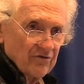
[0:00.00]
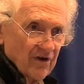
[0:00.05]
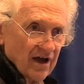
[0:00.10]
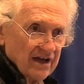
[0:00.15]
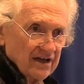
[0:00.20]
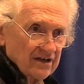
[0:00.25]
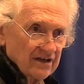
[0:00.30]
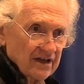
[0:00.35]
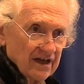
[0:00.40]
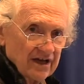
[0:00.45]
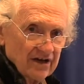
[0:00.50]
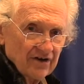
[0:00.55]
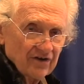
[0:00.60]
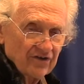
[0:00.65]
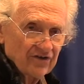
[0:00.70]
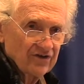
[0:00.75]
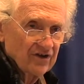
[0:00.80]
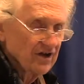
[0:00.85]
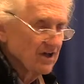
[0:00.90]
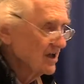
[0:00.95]

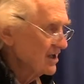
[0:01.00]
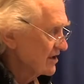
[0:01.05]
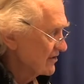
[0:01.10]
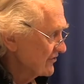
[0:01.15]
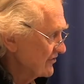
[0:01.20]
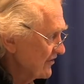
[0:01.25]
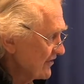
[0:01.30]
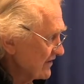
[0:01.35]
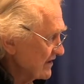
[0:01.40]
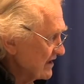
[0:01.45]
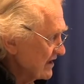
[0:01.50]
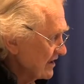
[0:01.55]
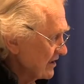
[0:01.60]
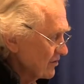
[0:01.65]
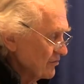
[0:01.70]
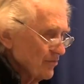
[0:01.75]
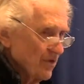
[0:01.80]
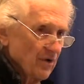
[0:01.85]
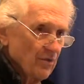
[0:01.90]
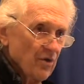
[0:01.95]
regulators to the
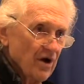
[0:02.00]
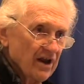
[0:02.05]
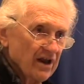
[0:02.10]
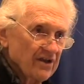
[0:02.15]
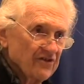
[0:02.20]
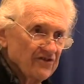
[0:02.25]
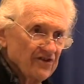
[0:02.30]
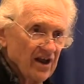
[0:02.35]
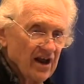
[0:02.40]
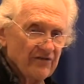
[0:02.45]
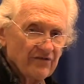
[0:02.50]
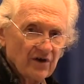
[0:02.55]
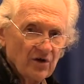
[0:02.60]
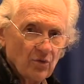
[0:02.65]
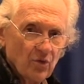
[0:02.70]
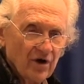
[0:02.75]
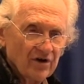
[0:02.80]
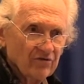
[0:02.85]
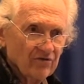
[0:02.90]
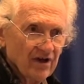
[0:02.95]
kiln. Instead of having
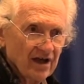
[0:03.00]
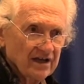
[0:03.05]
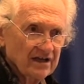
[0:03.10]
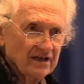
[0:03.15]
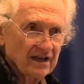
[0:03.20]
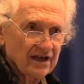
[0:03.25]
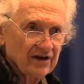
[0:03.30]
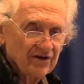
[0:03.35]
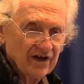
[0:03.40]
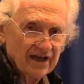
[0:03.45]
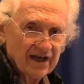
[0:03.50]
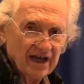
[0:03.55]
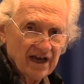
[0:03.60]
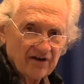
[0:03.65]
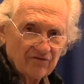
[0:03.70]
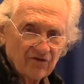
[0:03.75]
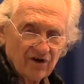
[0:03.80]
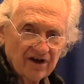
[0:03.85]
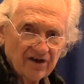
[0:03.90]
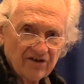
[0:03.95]
1 regulator, again,
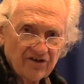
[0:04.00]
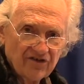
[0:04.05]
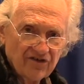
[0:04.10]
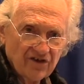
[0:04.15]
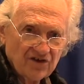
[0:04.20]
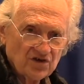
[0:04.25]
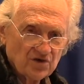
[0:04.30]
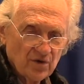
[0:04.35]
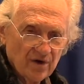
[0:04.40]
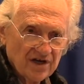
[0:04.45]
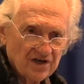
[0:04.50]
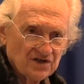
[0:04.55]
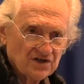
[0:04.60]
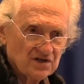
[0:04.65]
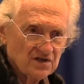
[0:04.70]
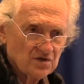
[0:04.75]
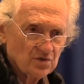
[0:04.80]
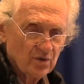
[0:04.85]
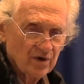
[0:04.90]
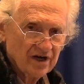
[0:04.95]
I've run into
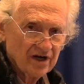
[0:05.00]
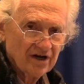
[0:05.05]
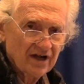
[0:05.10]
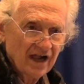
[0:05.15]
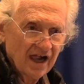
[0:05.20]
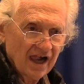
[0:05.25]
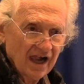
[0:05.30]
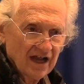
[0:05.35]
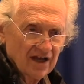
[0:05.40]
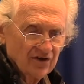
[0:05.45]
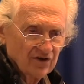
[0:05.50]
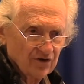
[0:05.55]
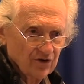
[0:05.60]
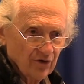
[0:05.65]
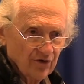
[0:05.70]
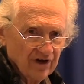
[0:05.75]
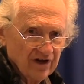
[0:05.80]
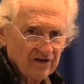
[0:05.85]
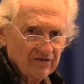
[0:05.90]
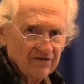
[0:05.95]
situations where
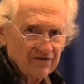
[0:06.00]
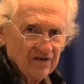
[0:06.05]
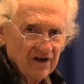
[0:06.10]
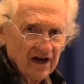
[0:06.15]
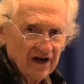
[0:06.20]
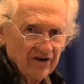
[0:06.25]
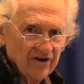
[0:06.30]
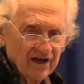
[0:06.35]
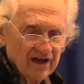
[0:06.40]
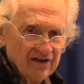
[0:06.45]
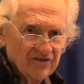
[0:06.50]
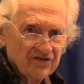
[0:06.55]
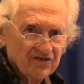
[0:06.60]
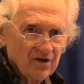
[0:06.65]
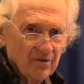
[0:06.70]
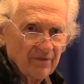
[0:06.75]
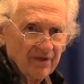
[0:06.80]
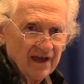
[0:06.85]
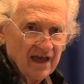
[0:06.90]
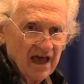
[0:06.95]
during a firing, if
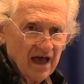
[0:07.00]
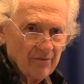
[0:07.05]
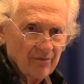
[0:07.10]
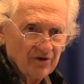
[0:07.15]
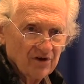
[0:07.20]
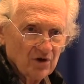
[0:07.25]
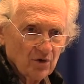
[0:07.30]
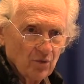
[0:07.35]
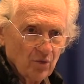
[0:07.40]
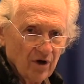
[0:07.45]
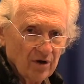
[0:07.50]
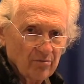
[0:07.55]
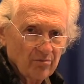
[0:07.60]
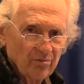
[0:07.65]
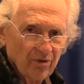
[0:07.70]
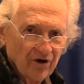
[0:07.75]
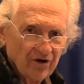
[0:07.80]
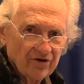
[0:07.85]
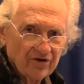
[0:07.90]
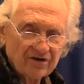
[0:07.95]
something happened to one
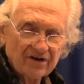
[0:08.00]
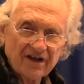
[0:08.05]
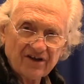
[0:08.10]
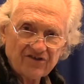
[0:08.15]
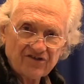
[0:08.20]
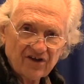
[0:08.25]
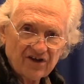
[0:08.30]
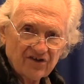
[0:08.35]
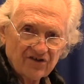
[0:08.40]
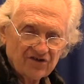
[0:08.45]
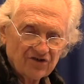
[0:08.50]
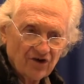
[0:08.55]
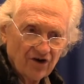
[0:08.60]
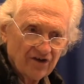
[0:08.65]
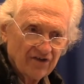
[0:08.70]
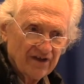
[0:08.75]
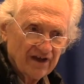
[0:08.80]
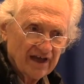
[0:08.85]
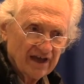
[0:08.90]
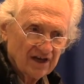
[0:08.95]
burner, let's say you
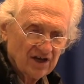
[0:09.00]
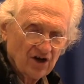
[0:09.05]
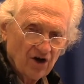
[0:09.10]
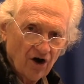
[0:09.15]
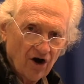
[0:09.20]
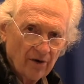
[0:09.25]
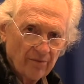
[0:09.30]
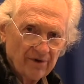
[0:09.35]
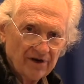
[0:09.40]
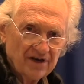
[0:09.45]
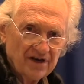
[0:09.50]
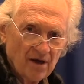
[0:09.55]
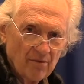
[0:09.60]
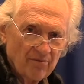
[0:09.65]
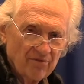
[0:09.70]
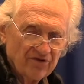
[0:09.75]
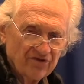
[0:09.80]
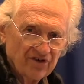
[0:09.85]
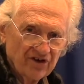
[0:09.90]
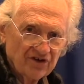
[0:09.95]
started to get carbon
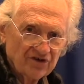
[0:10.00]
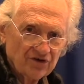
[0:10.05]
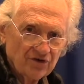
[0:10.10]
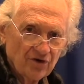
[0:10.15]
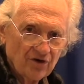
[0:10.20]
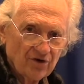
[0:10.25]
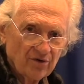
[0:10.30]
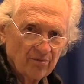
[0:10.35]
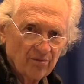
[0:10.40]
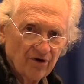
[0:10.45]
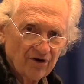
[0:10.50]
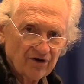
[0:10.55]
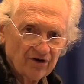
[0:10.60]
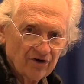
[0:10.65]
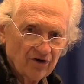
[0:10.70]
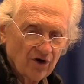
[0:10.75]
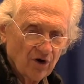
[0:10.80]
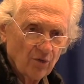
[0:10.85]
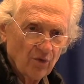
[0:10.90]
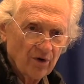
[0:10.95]
deposition on a
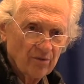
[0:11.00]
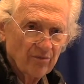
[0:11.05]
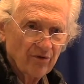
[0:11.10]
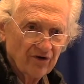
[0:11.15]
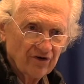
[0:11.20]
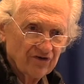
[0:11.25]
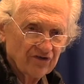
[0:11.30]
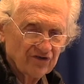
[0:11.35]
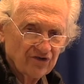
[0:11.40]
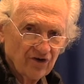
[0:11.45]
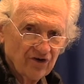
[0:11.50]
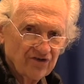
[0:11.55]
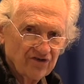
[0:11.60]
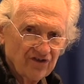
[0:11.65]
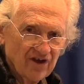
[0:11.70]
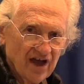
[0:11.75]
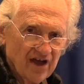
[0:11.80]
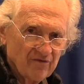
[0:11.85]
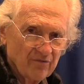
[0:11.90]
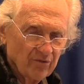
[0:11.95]
burner, or one burner starts
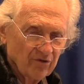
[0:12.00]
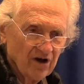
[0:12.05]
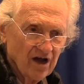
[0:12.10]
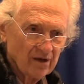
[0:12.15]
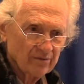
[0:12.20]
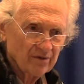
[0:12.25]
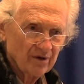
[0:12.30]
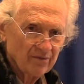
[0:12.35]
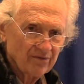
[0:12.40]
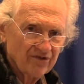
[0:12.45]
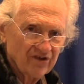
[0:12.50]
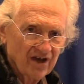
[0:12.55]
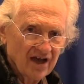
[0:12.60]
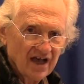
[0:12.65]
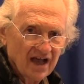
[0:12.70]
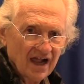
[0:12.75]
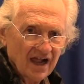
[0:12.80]
to have problems,